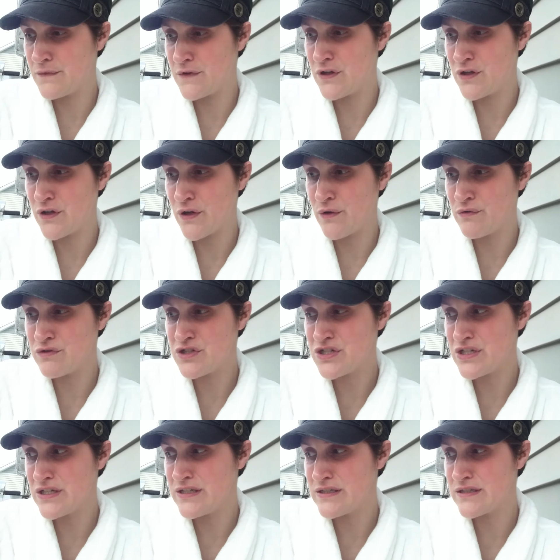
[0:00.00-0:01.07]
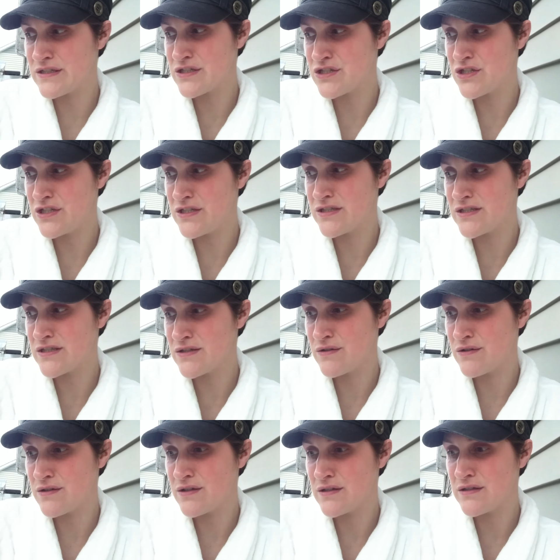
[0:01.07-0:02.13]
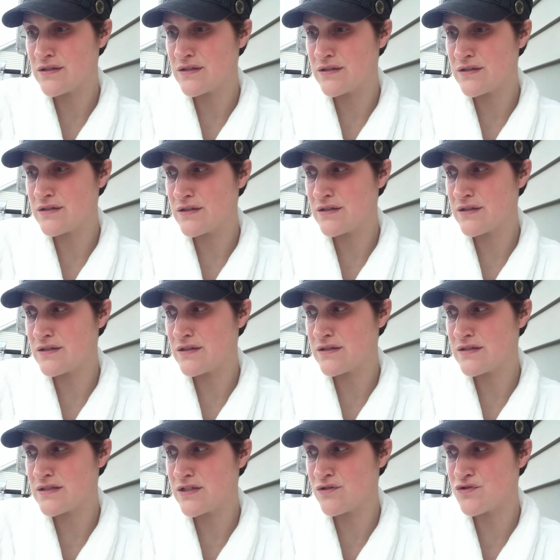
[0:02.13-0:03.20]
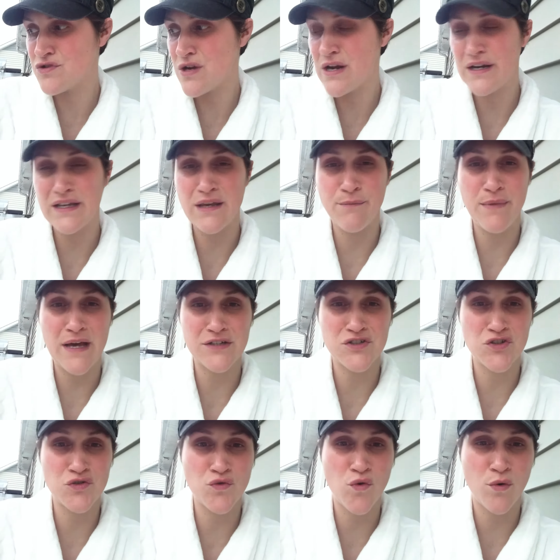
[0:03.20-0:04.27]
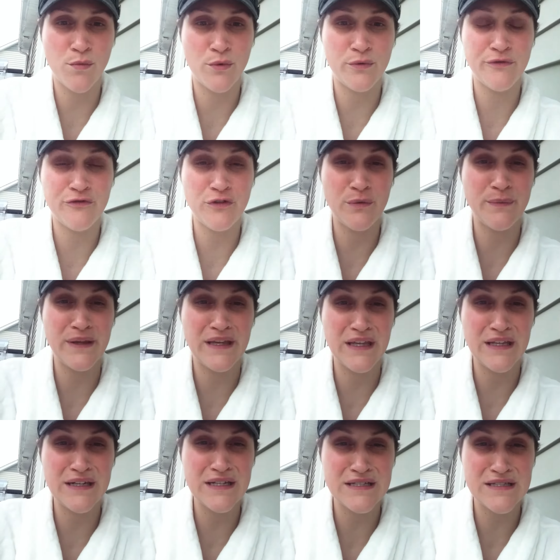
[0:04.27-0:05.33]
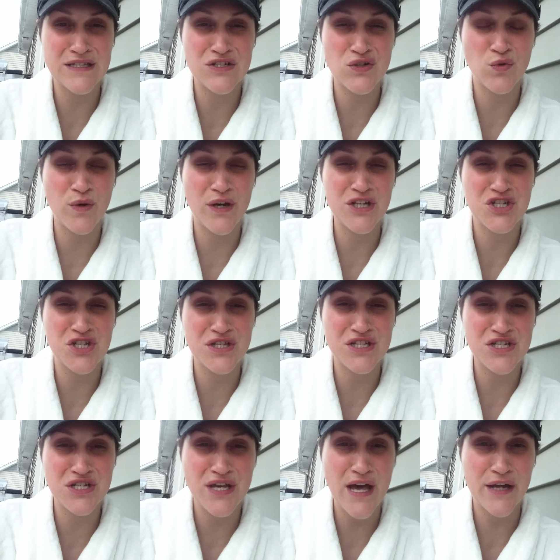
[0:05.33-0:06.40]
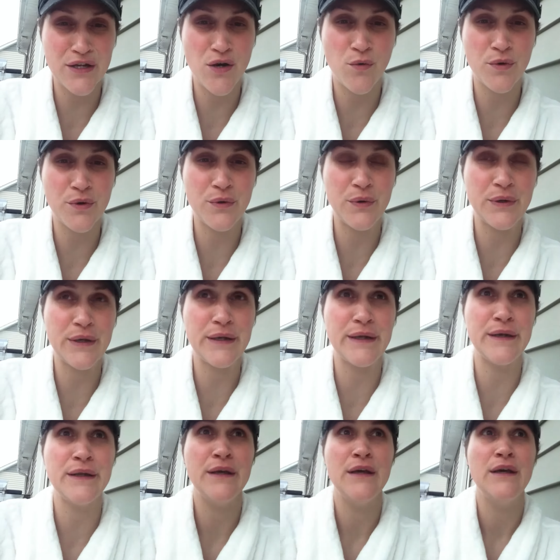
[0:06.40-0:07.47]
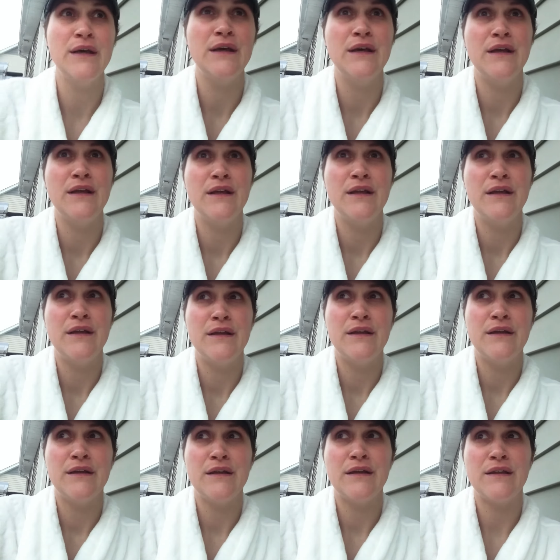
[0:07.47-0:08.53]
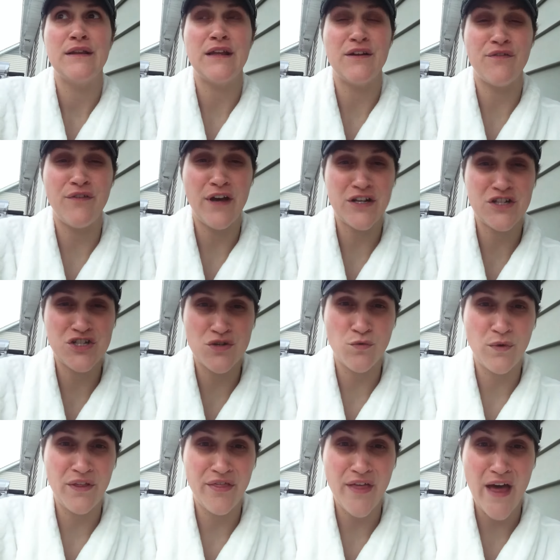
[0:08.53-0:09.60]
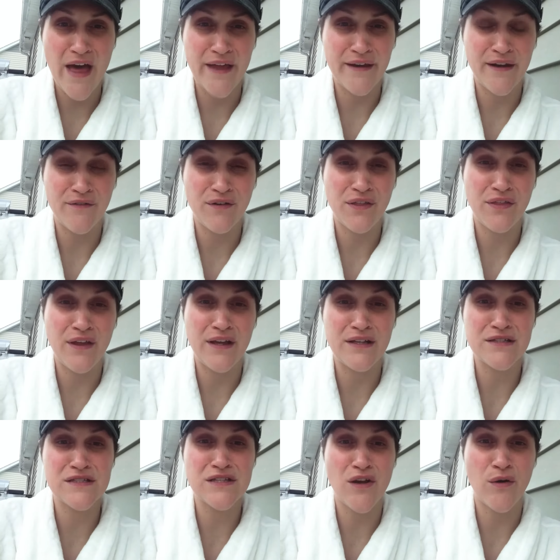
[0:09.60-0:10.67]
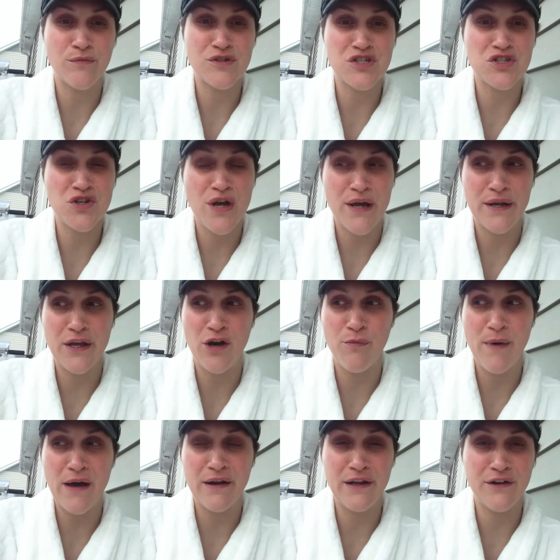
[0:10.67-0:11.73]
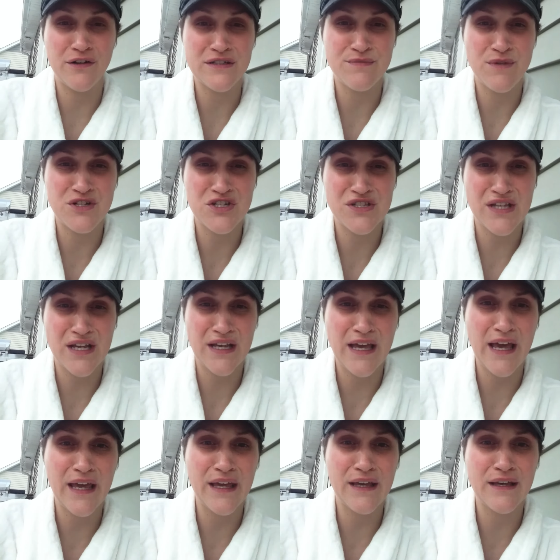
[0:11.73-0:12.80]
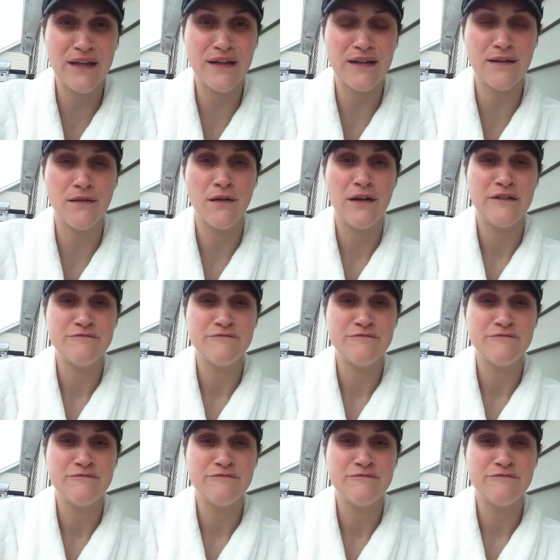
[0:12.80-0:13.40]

you know, she's still trying to get back to normal from the kidney situation that she had going on and the infection with that and everything. So I'm just trying to help out here as much as I can,